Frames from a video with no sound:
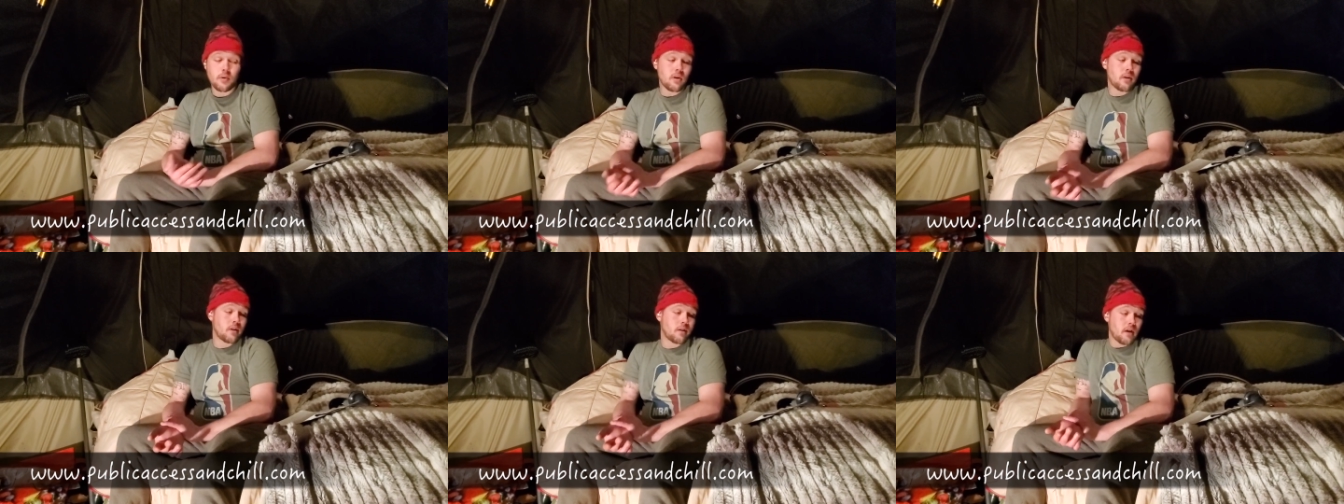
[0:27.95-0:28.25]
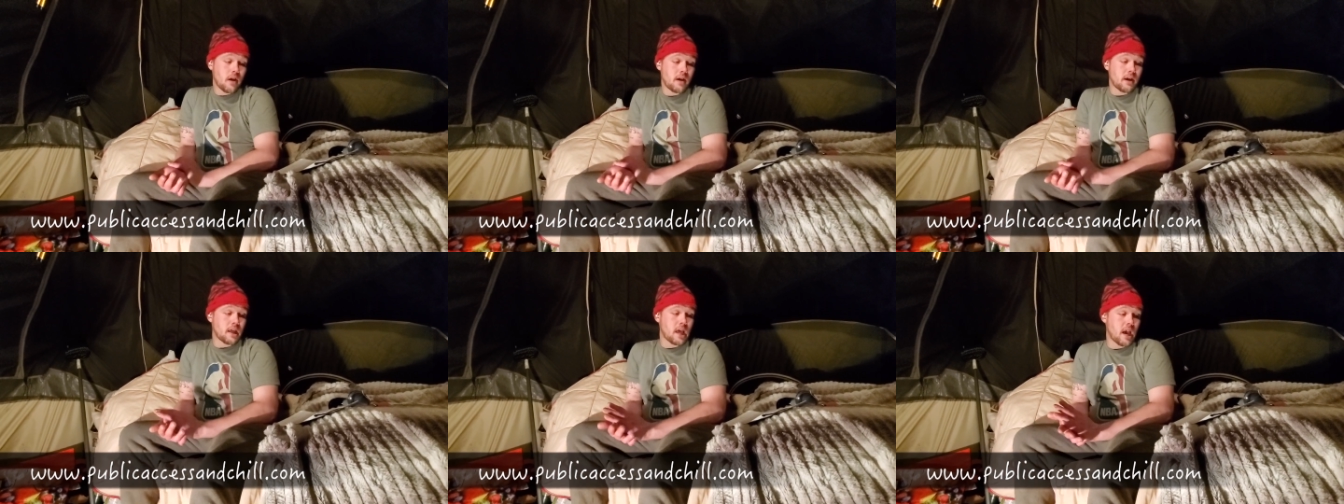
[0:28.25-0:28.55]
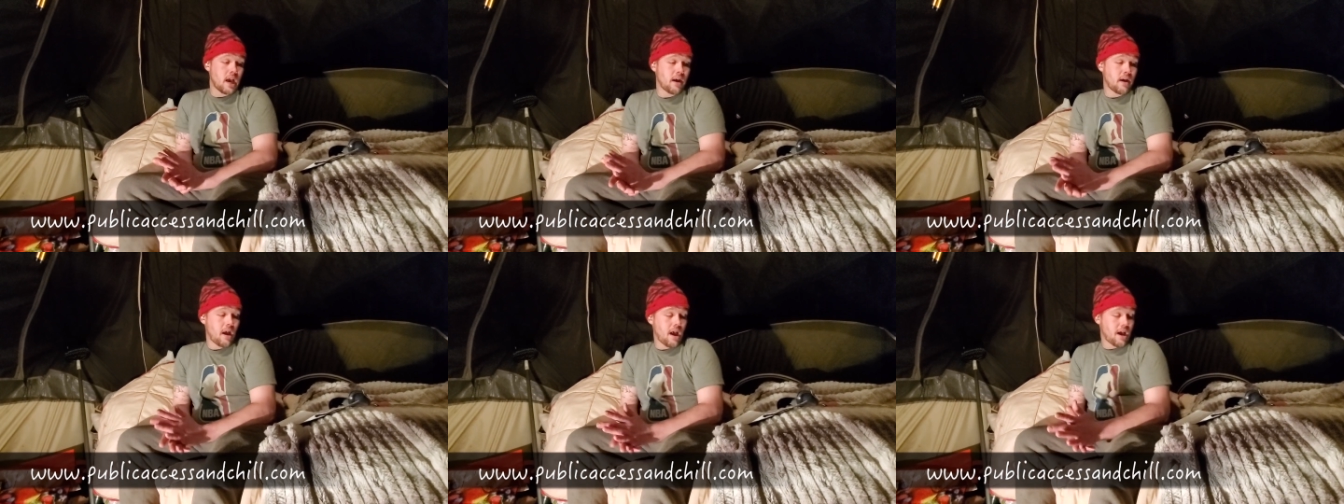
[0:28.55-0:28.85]
or I,
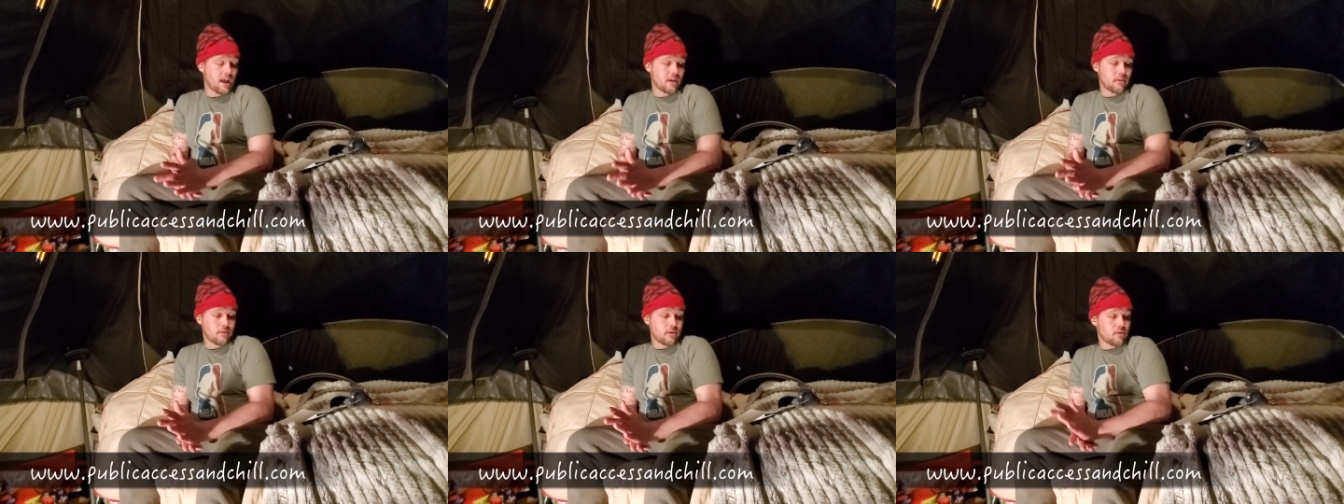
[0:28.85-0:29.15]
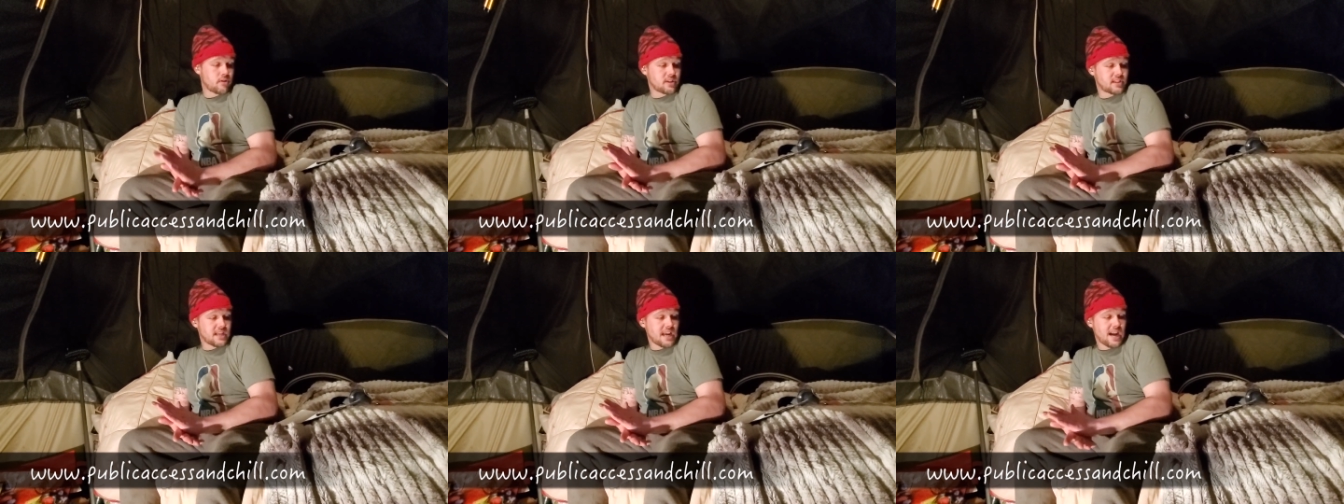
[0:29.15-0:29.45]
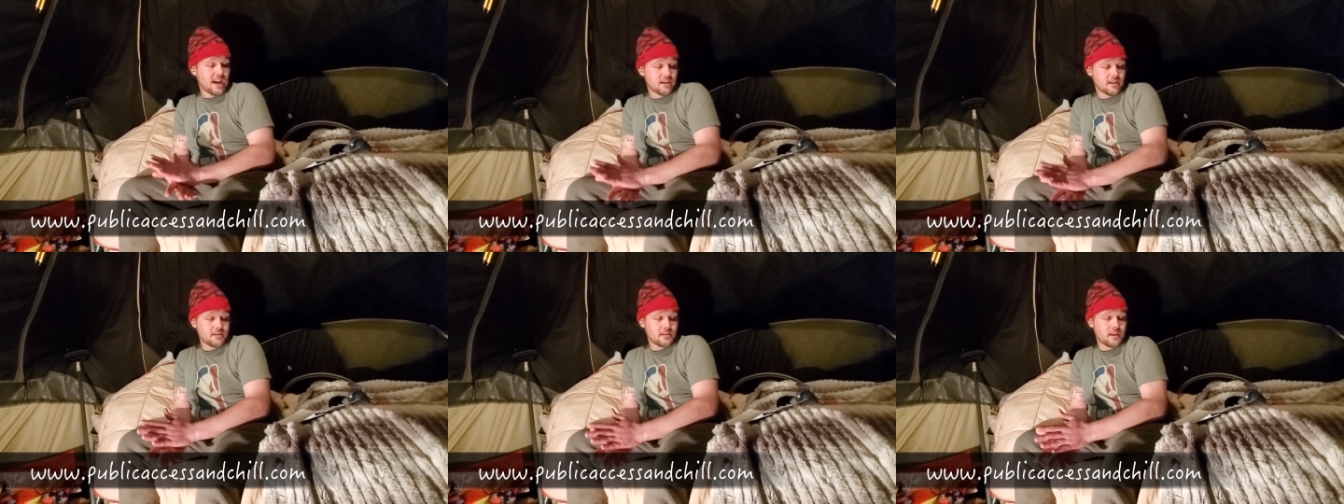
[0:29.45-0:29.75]
I don't know
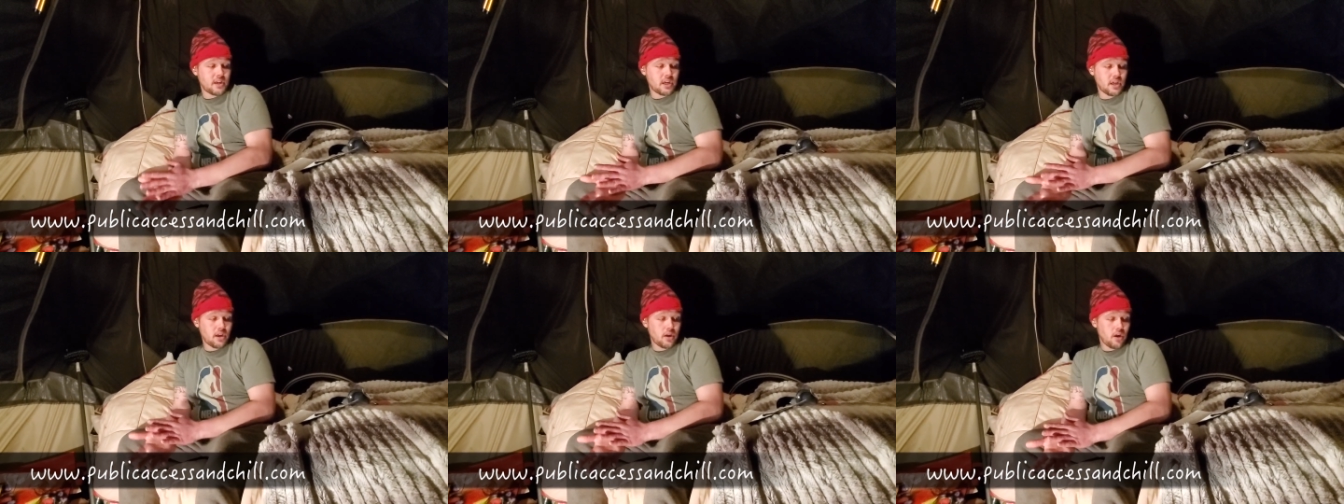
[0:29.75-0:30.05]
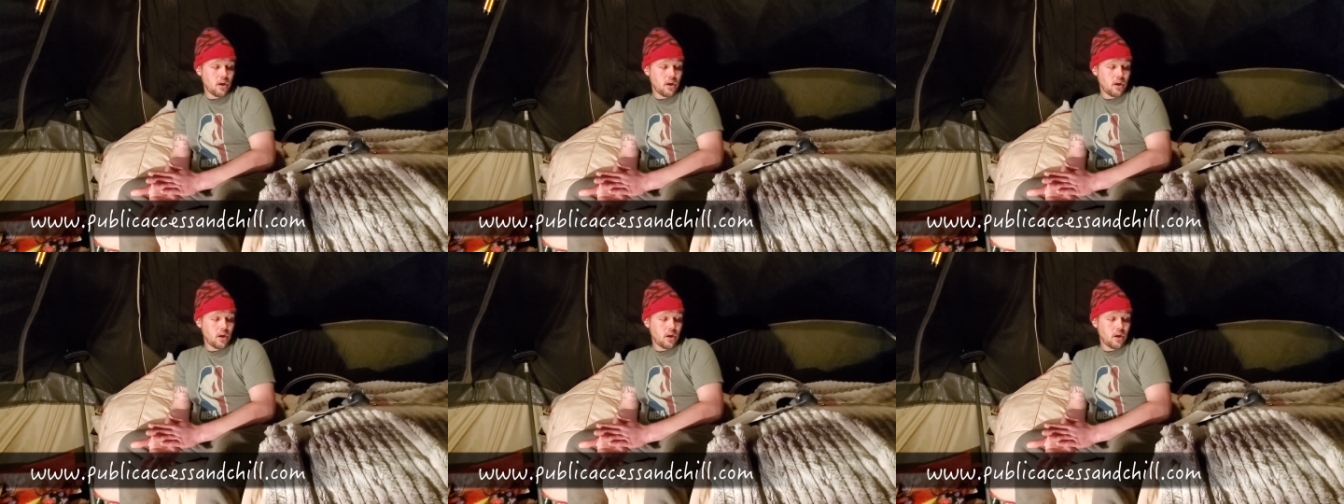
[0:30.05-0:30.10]
exactly,